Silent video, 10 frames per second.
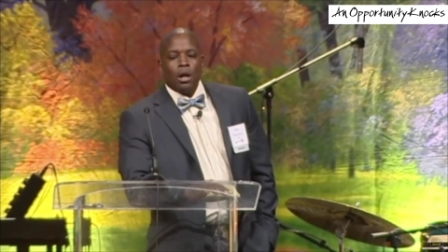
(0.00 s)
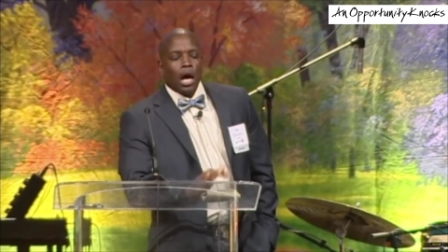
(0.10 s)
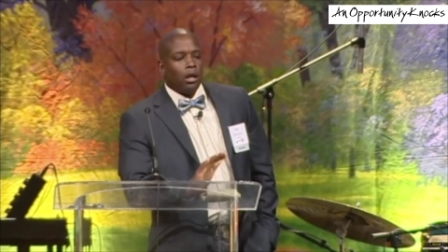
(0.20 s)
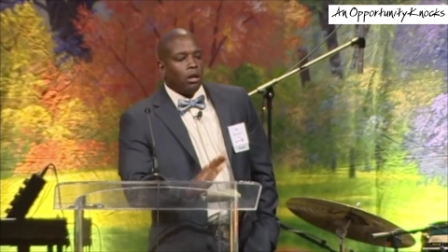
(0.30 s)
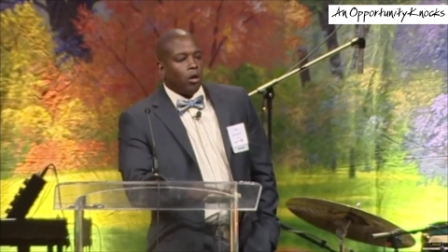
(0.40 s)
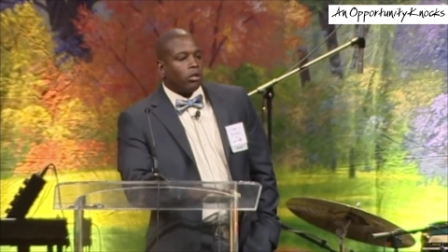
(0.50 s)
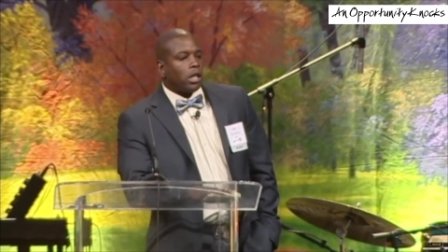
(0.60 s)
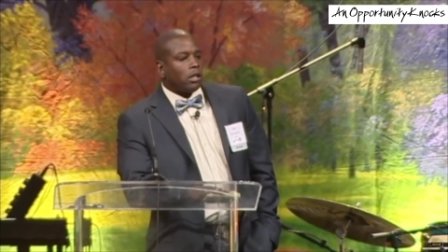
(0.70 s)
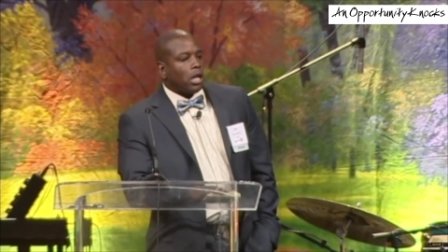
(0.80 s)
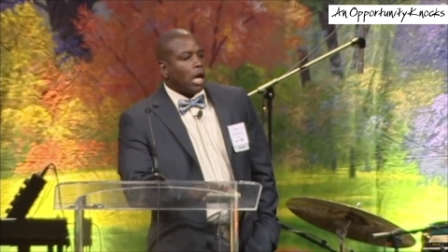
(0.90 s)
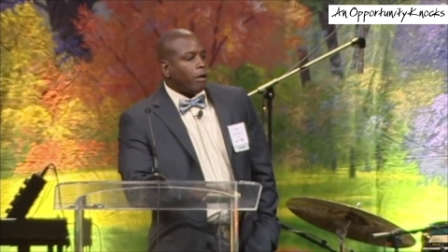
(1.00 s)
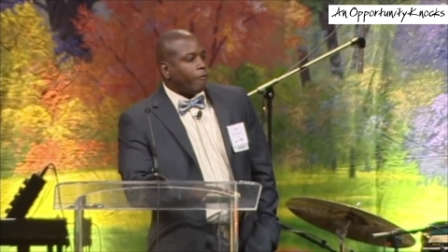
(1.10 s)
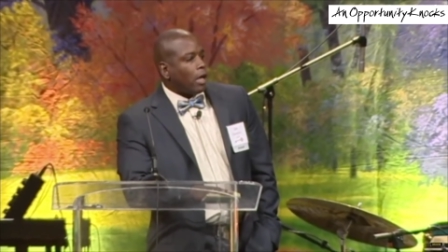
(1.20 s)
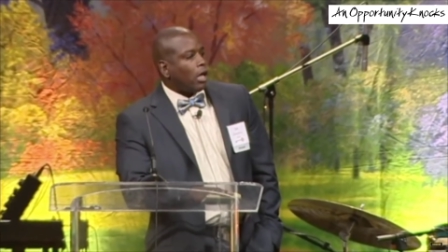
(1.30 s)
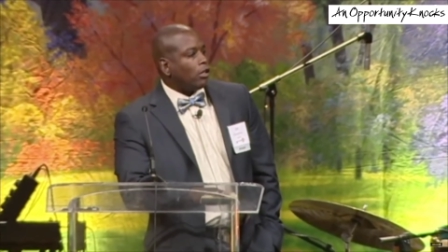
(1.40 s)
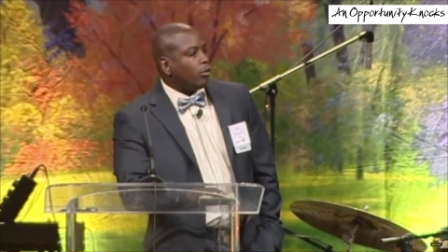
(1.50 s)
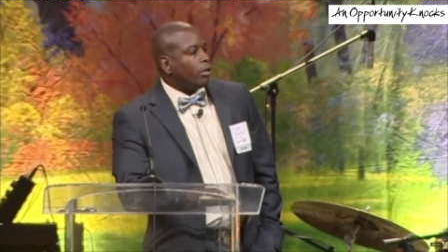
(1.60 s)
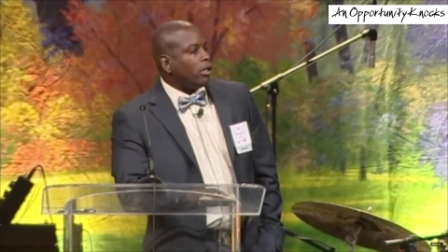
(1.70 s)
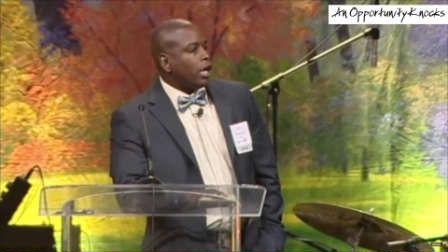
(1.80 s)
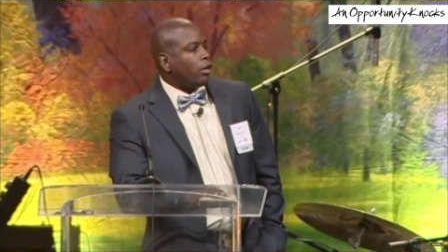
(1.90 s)
I didn't know this at the time, I found out a little
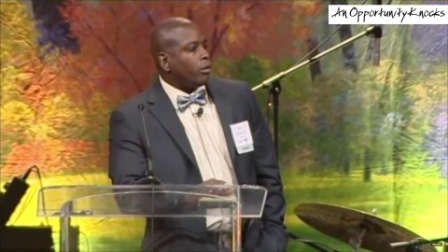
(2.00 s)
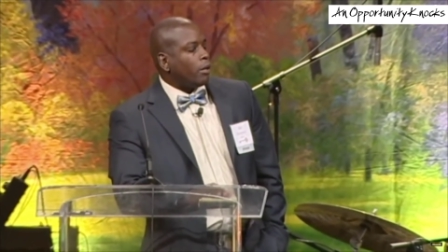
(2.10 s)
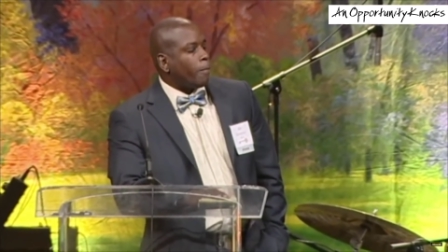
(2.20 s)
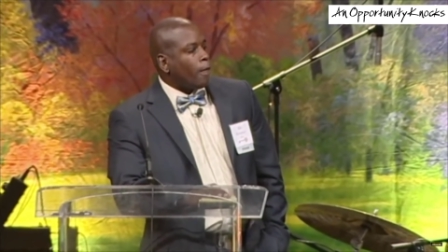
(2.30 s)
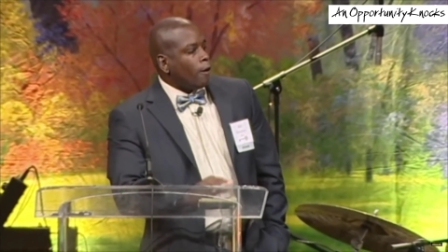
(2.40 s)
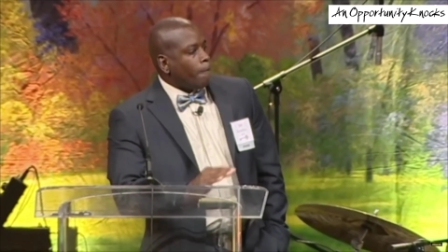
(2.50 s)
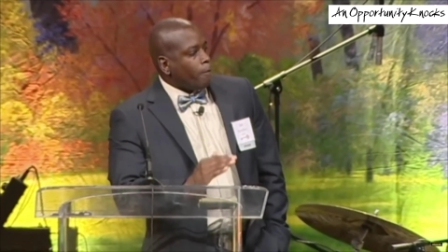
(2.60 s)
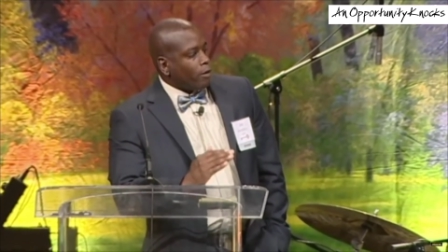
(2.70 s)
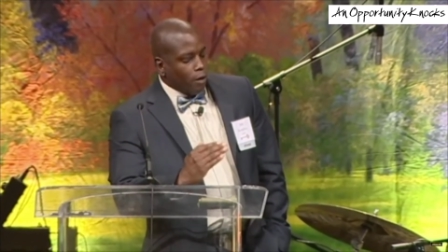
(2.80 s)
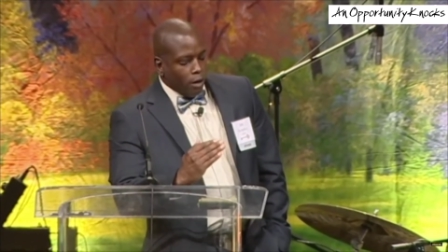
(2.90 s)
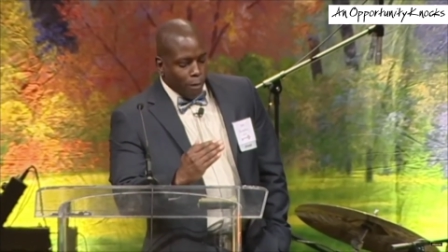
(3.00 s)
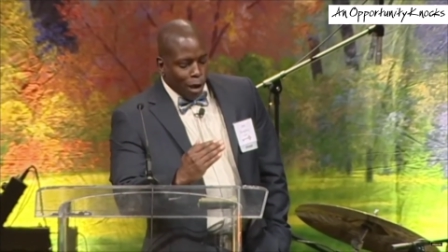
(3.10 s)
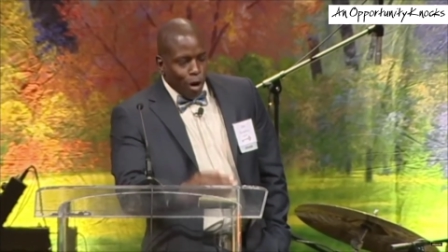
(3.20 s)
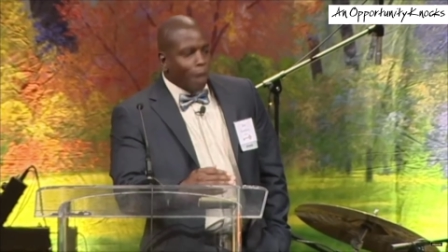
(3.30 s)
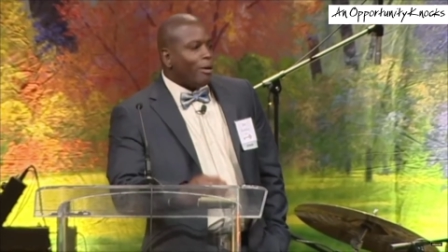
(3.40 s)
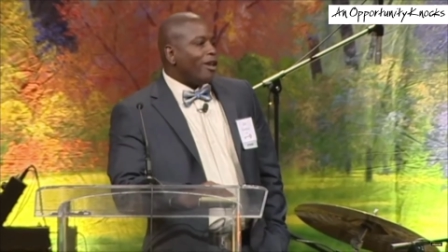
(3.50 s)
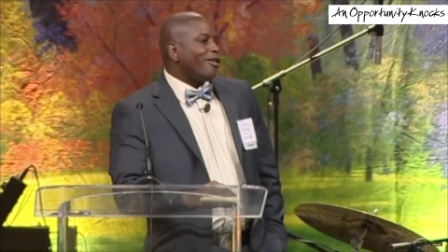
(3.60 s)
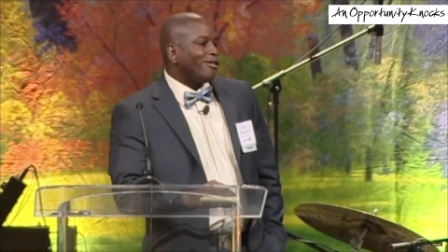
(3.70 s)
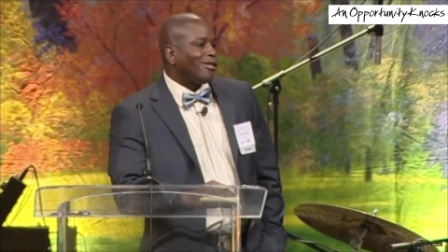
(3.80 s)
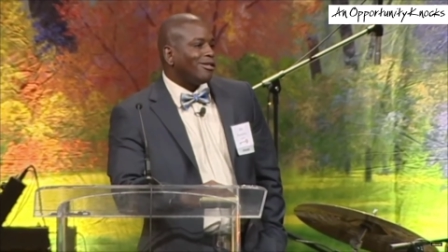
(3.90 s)
bit later, but my
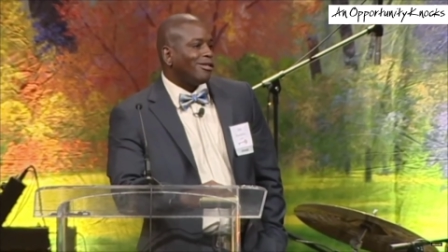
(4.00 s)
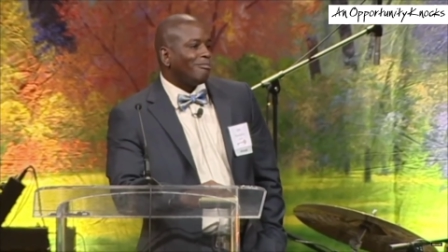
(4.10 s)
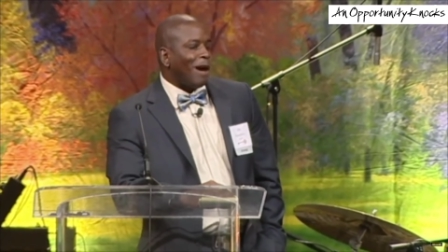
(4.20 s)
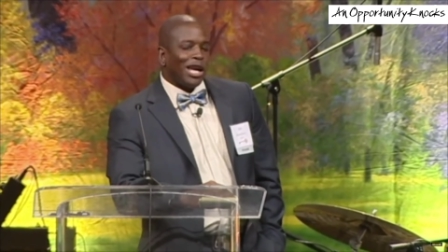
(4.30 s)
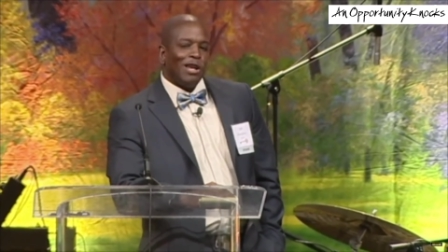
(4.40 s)
grandmother, my